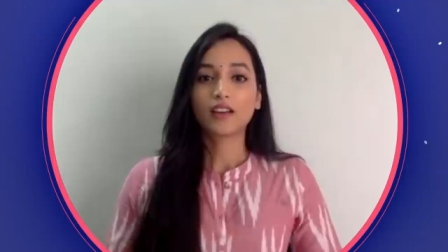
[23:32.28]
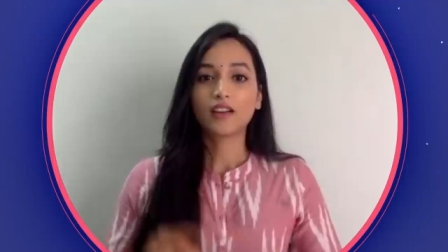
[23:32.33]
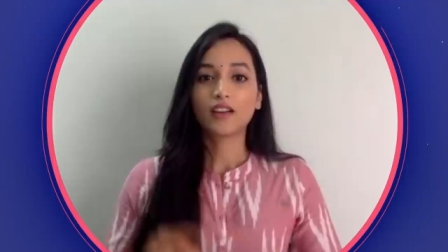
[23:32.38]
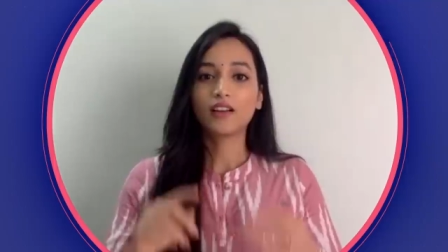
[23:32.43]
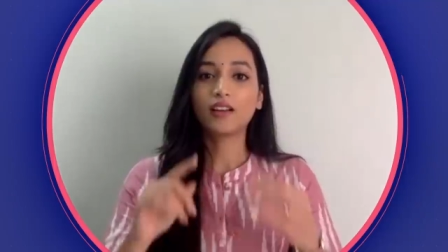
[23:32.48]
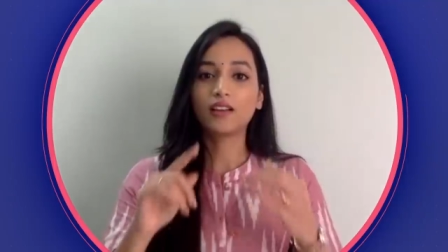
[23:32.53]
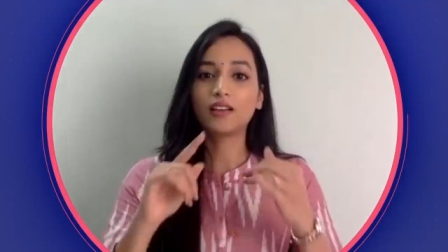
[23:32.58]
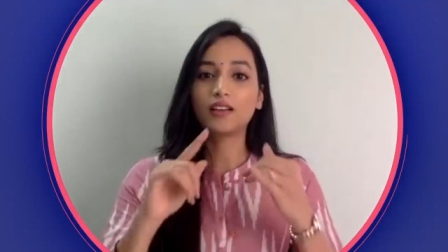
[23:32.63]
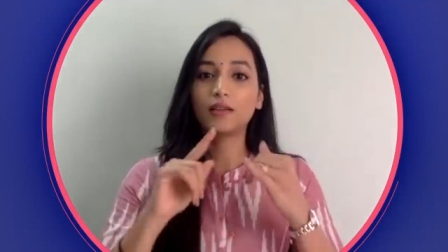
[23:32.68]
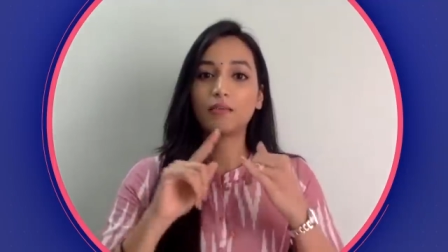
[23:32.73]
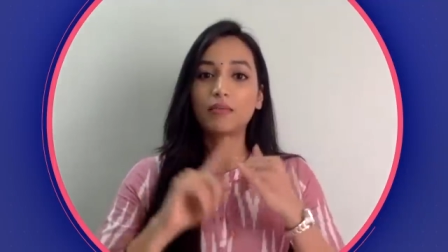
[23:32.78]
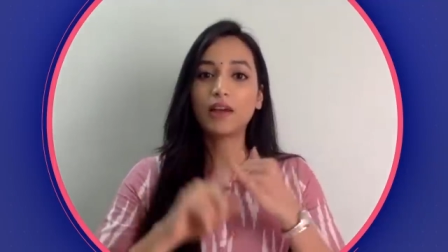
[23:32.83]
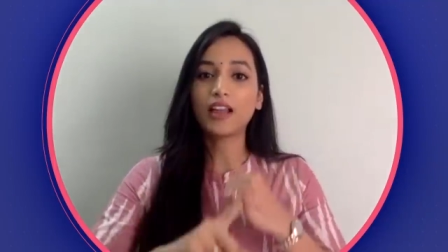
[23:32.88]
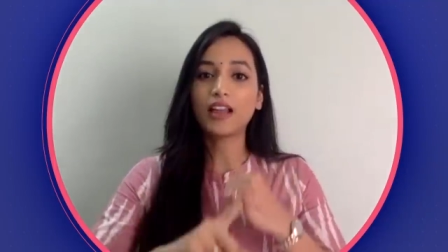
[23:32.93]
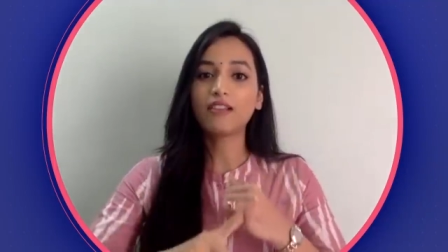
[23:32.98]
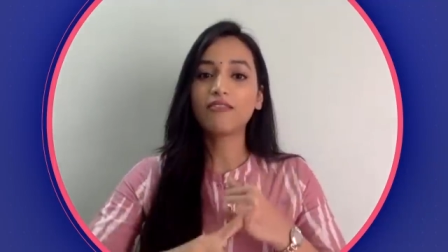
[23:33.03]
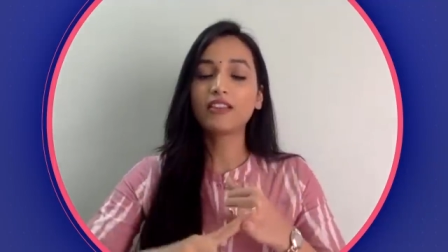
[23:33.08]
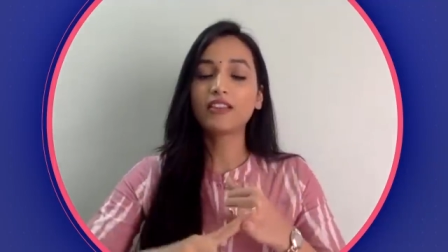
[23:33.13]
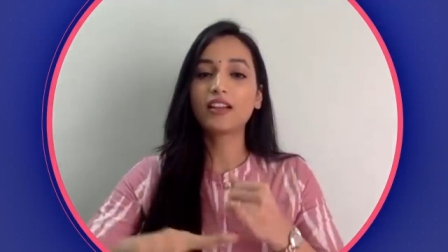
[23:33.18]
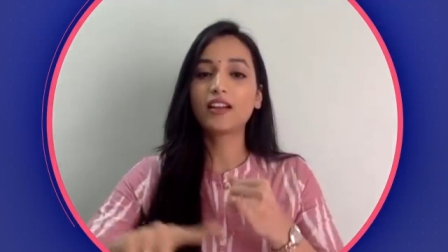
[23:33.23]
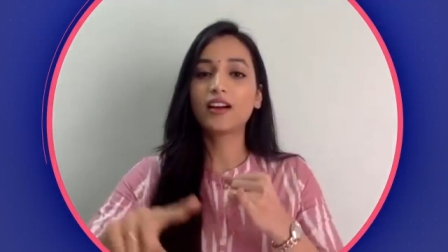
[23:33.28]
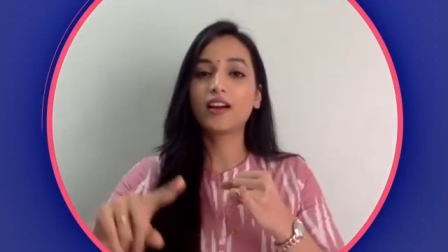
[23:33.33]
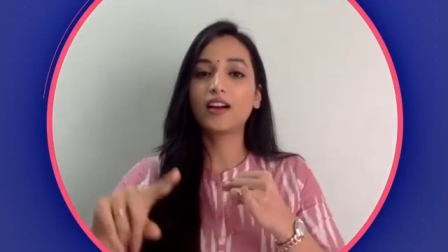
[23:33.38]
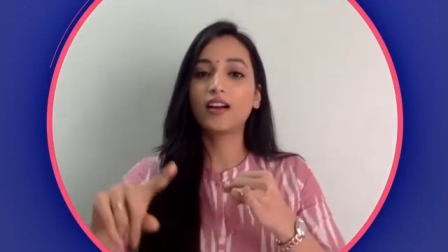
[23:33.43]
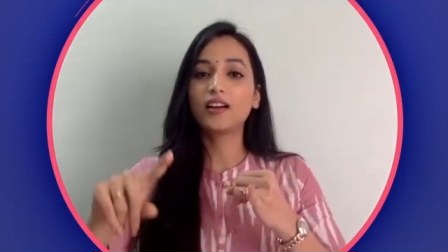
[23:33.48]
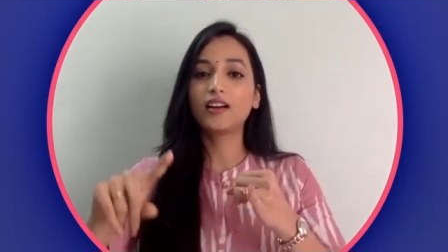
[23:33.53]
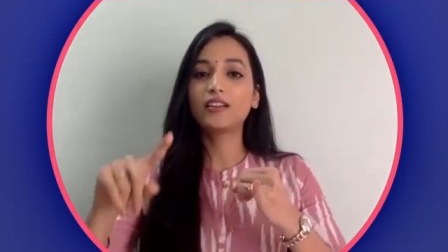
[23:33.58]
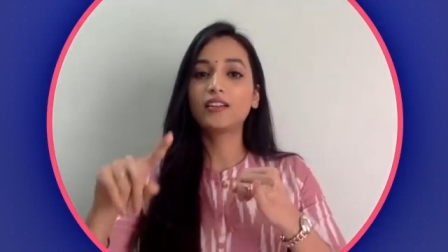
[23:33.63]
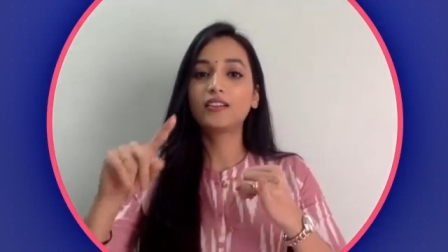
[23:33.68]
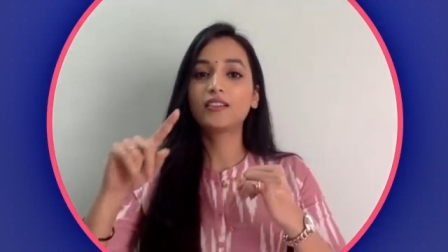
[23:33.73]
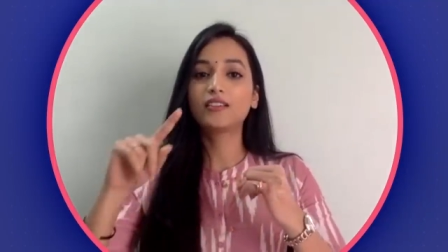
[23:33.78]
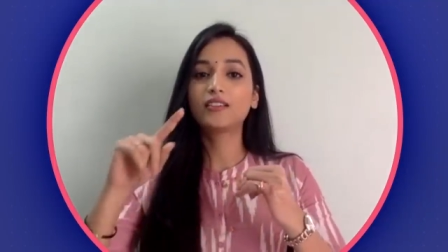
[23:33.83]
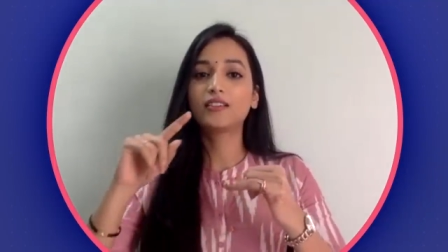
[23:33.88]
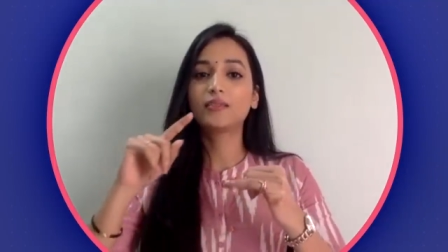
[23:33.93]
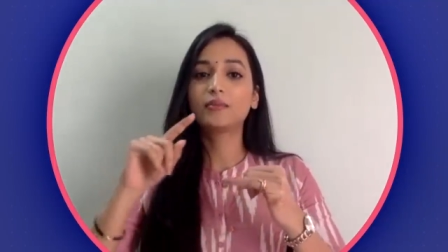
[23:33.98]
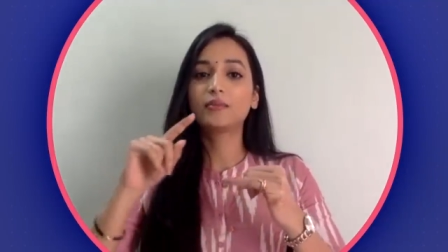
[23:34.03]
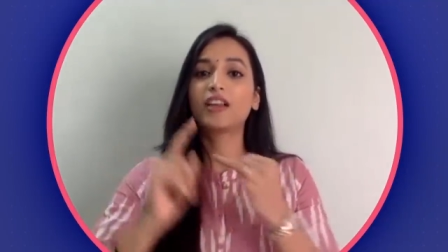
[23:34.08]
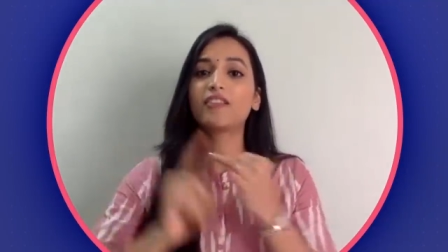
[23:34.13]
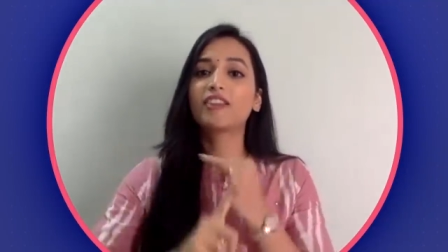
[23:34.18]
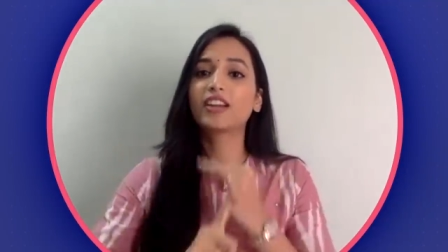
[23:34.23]
Uh, Malvika,
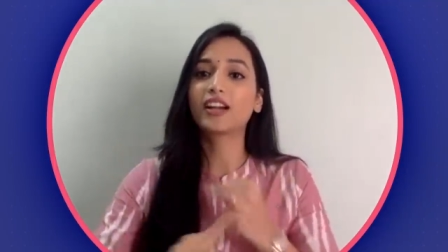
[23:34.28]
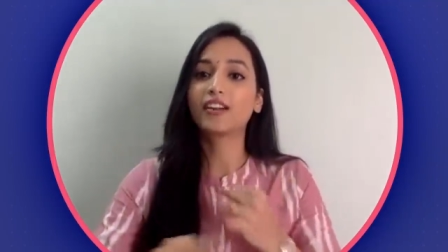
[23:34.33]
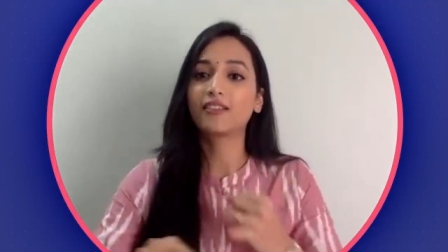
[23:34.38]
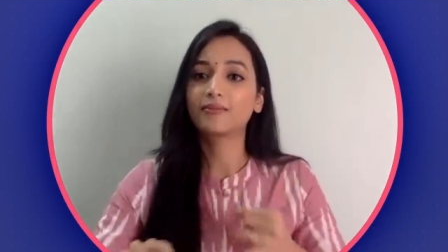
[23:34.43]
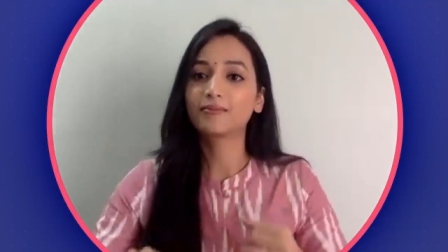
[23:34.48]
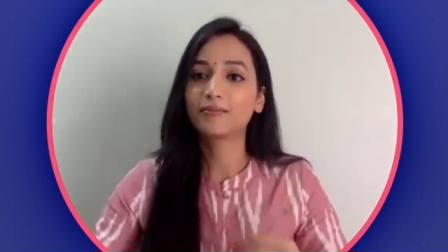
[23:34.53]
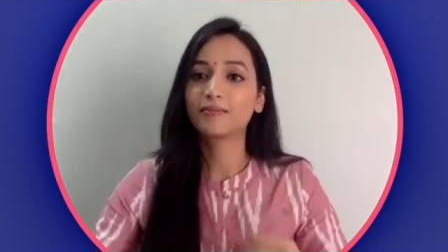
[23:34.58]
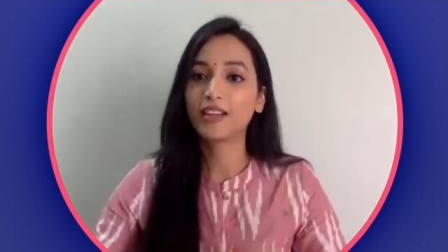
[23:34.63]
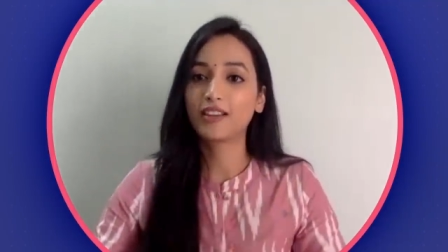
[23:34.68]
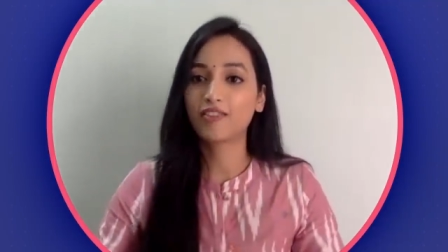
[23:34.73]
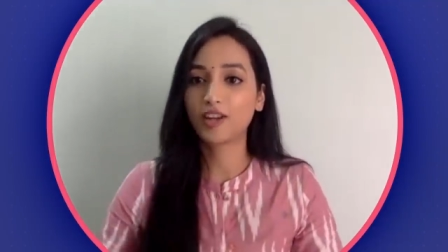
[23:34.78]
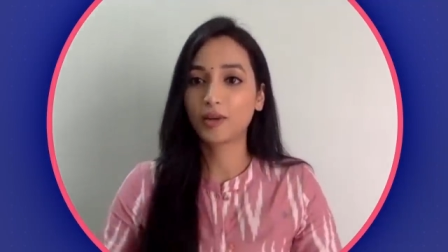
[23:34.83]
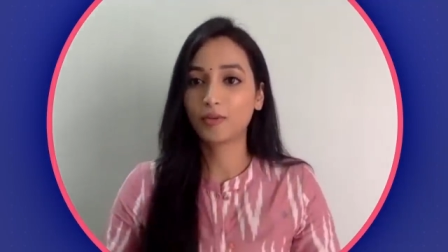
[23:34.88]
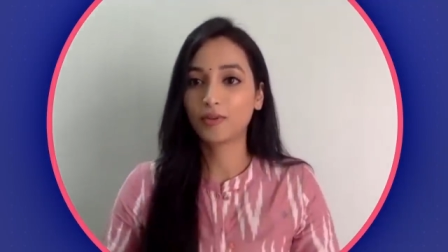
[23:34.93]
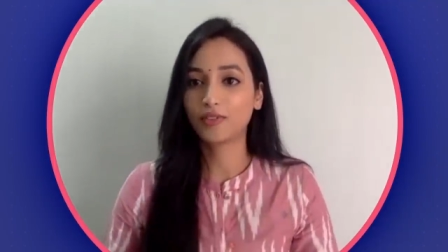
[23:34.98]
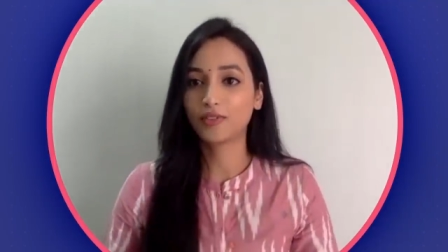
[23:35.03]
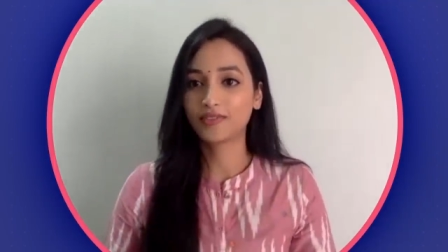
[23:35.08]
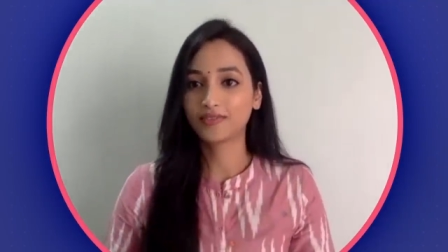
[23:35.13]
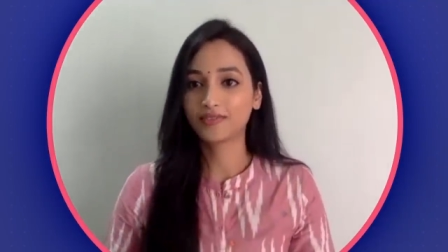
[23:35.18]
Malvika, Malvika.